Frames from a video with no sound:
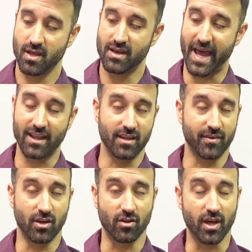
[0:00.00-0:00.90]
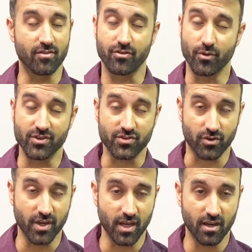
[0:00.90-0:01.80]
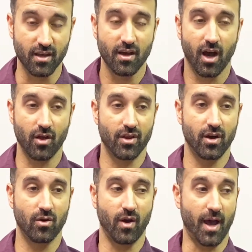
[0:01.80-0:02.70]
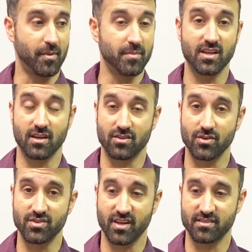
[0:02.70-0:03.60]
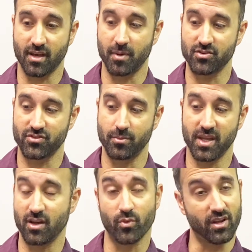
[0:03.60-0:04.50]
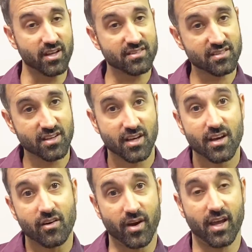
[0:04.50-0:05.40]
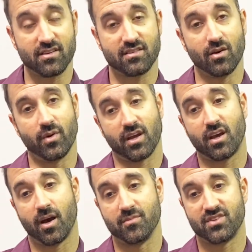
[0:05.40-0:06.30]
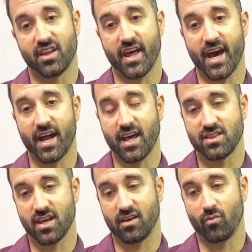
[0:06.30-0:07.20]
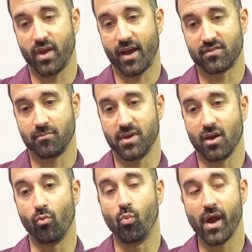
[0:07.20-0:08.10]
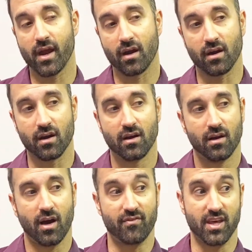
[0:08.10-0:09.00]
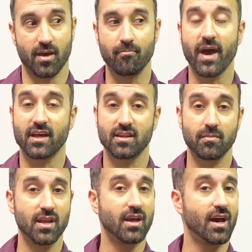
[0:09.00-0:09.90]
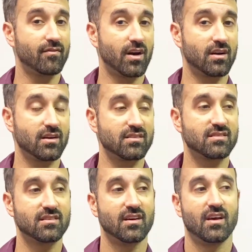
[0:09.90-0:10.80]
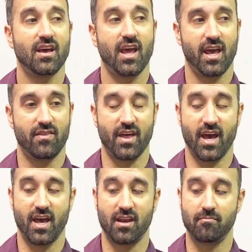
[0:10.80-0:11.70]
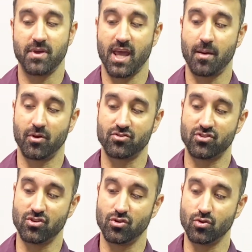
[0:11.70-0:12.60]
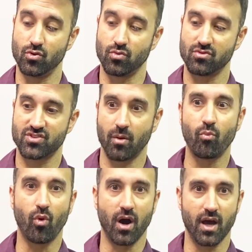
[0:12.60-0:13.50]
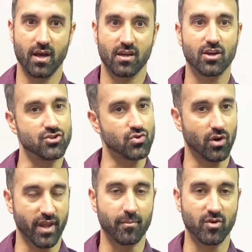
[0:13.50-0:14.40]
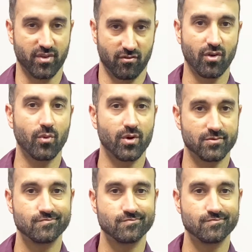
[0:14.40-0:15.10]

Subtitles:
not living your life through a screen. Although I'm a media enthusiast, I'm also a media realist, right? And so when it comes to that, I think we have to be aware of the impact that media have on us, and then be able to somewhat control that moving forward.